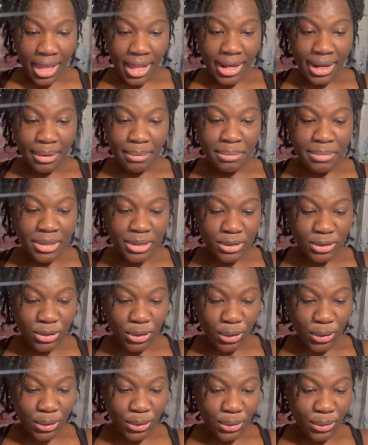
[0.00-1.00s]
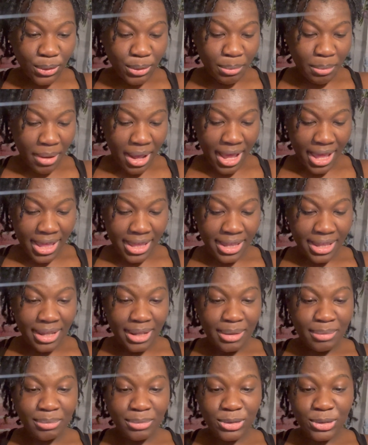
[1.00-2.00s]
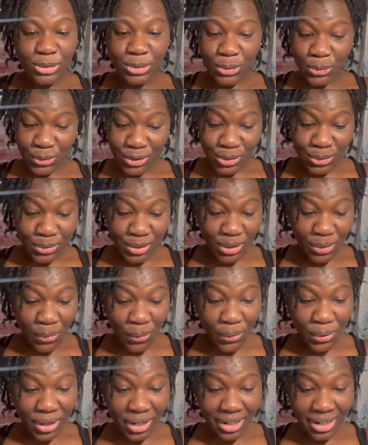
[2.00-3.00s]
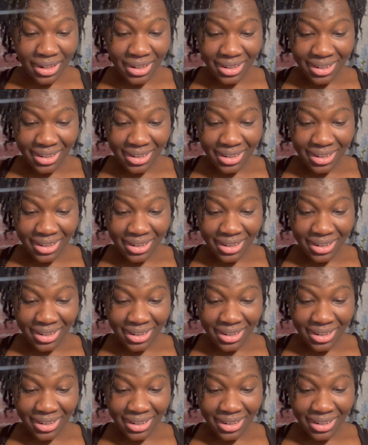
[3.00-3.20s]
Let me turn on my screen record.